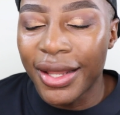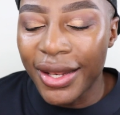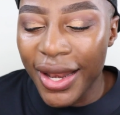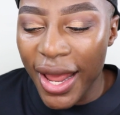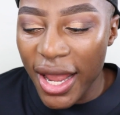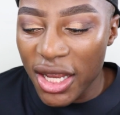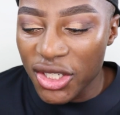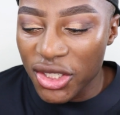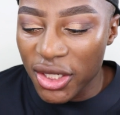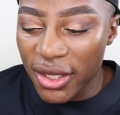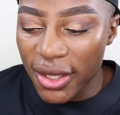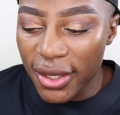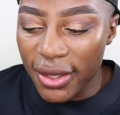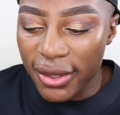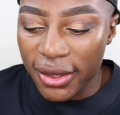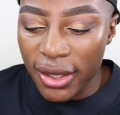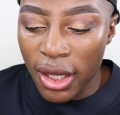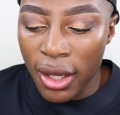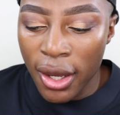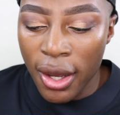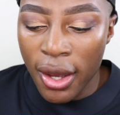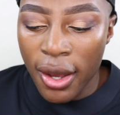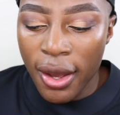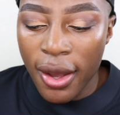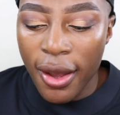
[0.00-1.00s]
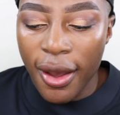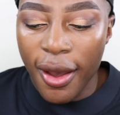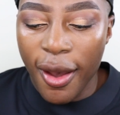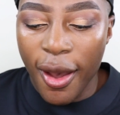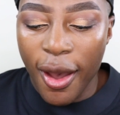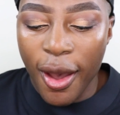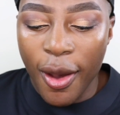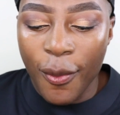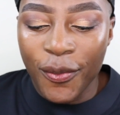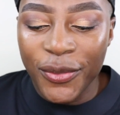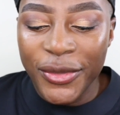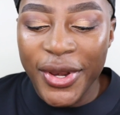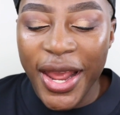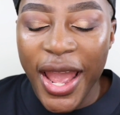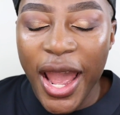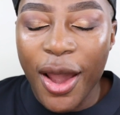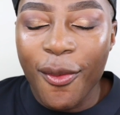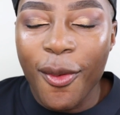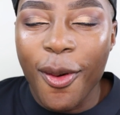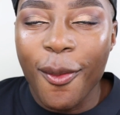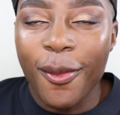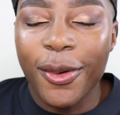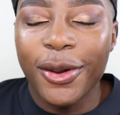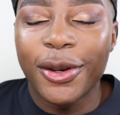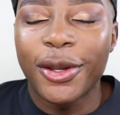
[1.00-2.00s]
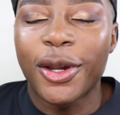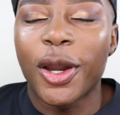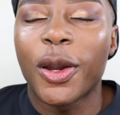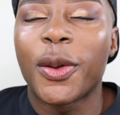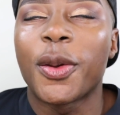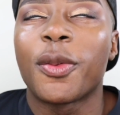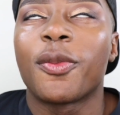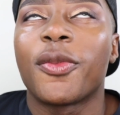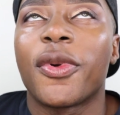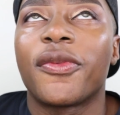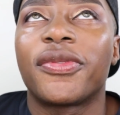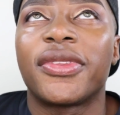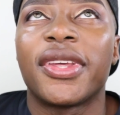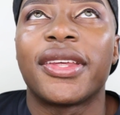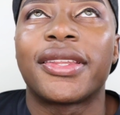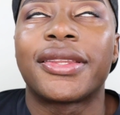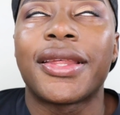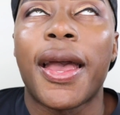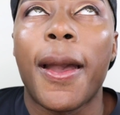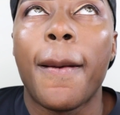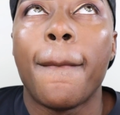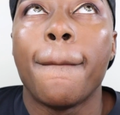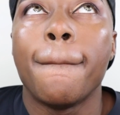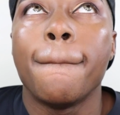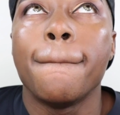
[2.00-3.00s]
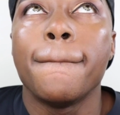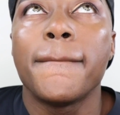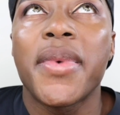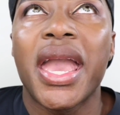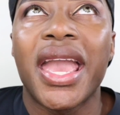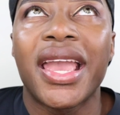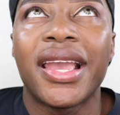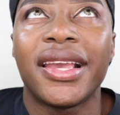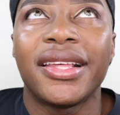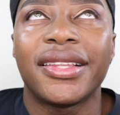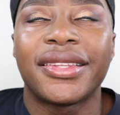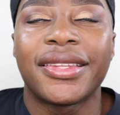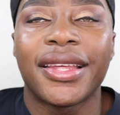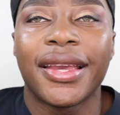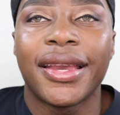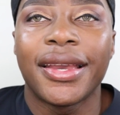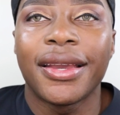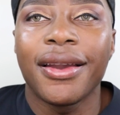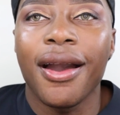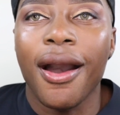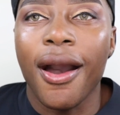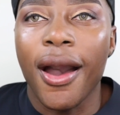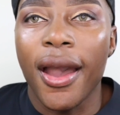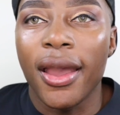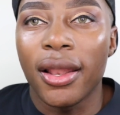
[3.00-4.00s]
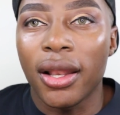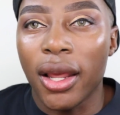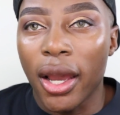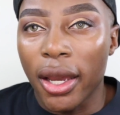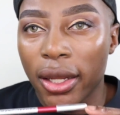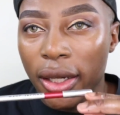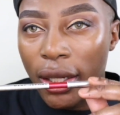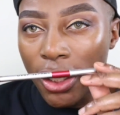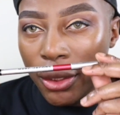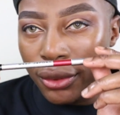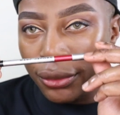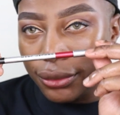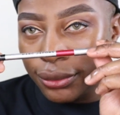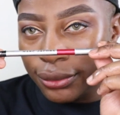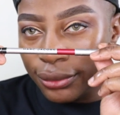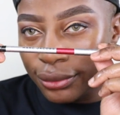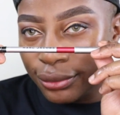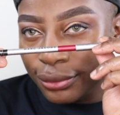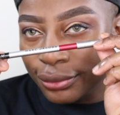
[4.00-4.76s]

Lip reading: the lashes. Now I'm going to go in with this amazing eyeliner.